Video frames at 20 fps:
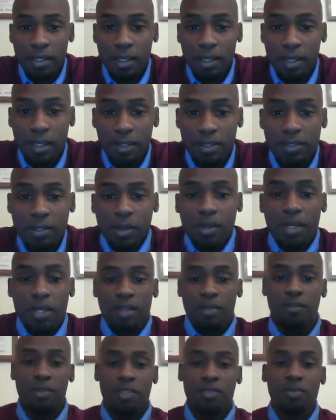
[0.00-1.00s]
the targeted
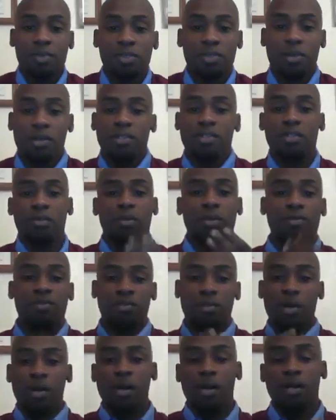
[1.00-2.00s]
individual starts to
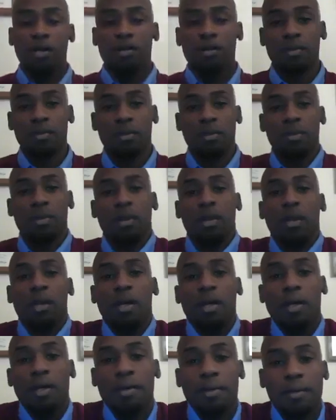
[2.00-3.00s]
withdraw
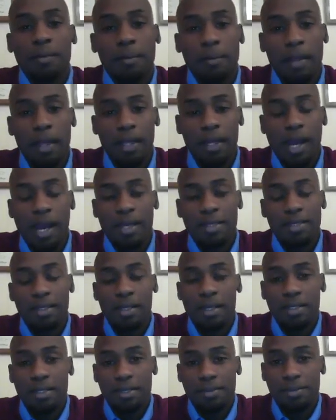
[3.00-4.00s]
and
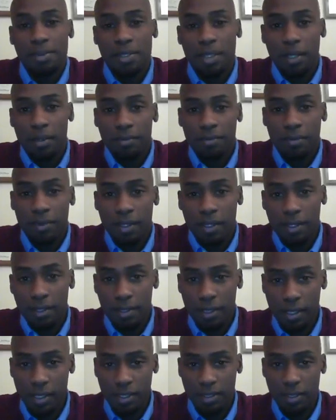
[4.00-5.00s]
isolates himself,
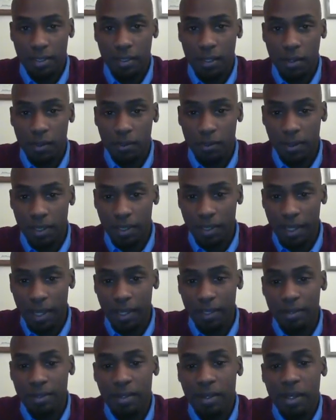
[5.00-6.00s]
and he's alone, and
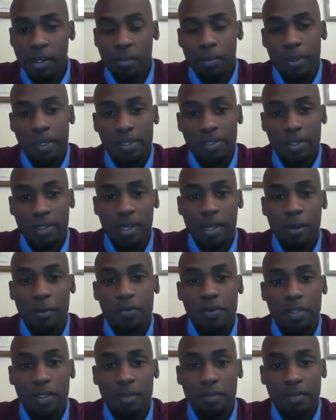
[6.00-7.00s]
that basically
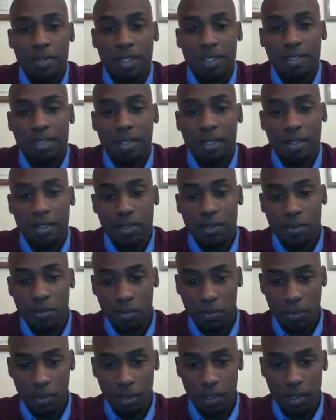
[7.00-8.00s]
helps them to
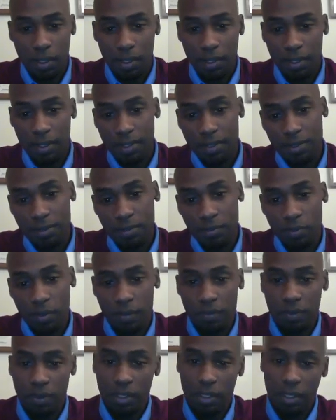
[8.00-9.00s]
continue
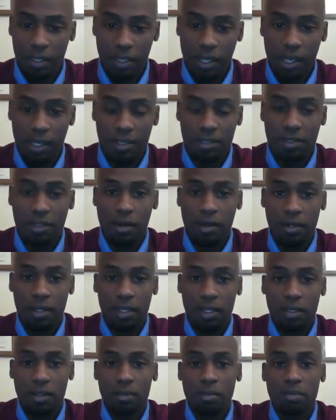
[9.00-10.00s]
with the gang
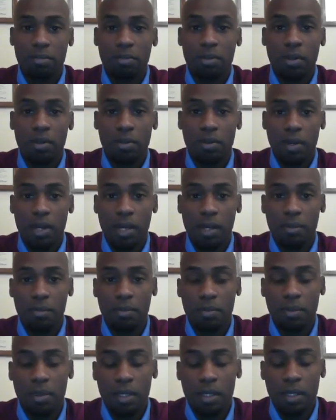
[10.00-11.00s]
stalking program,
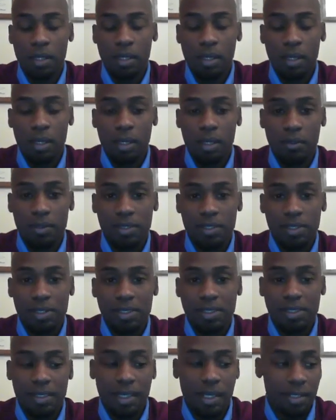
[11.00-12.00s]
which is
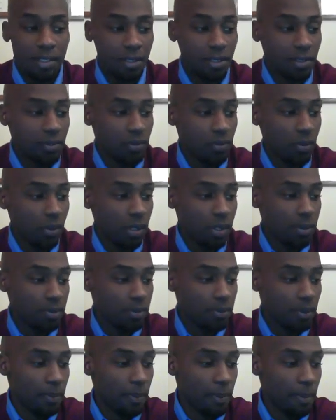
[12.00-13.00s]
designed to destroy
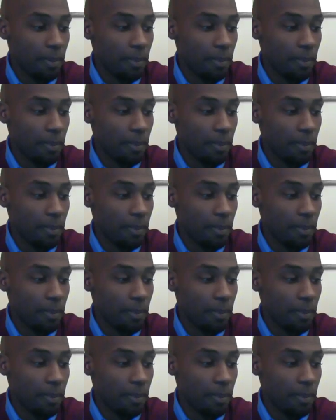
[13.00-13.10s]
them.